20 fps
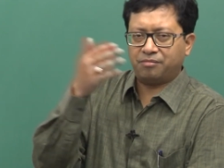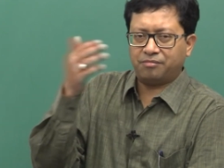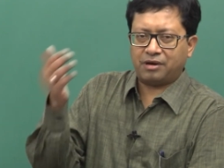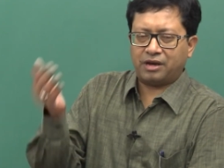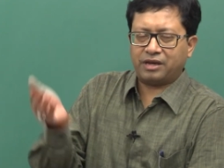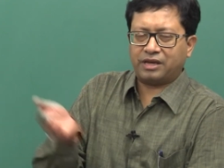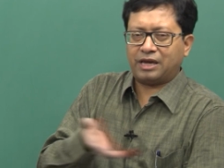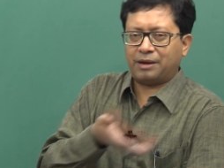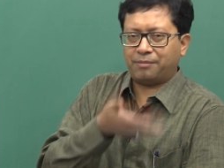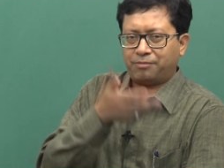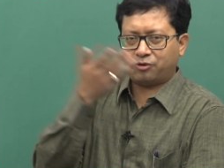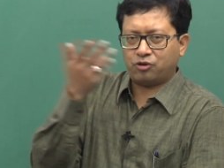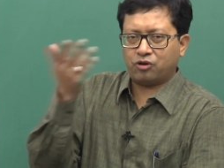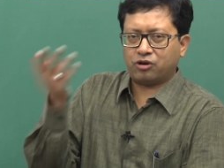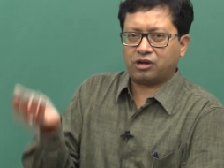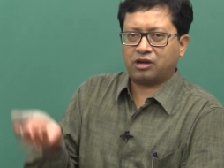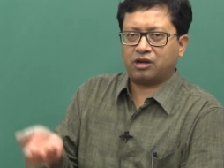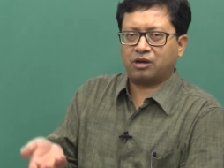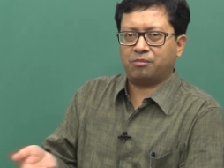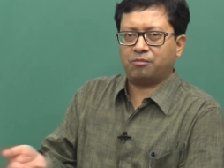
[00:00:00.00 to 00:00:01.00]
I kept
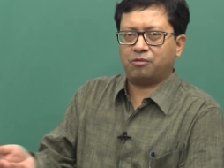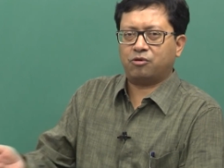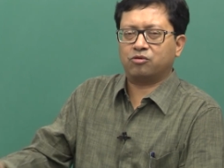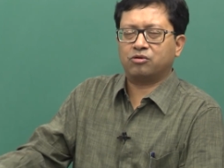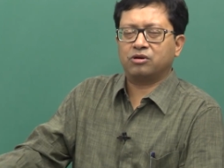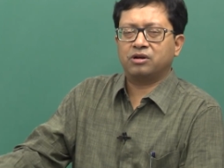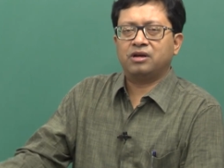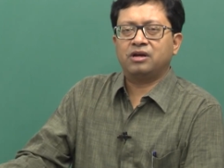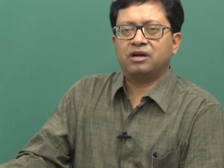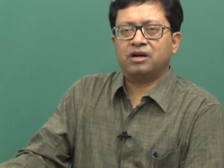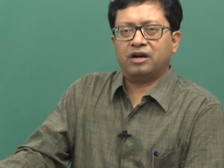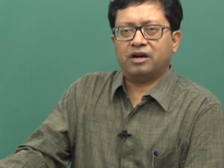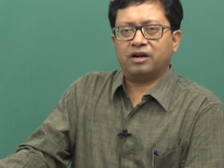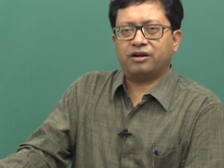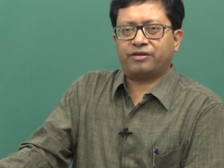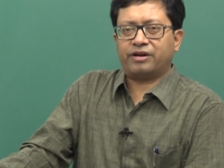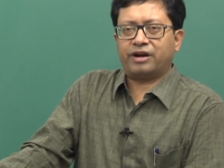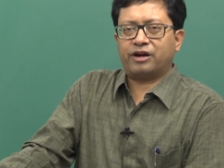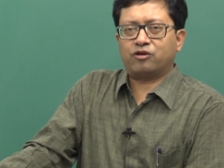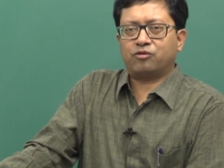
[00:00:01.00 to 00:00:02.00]
talking about
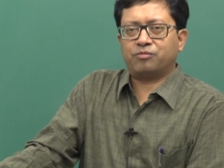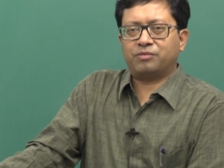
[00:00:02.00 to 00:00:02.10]
and trying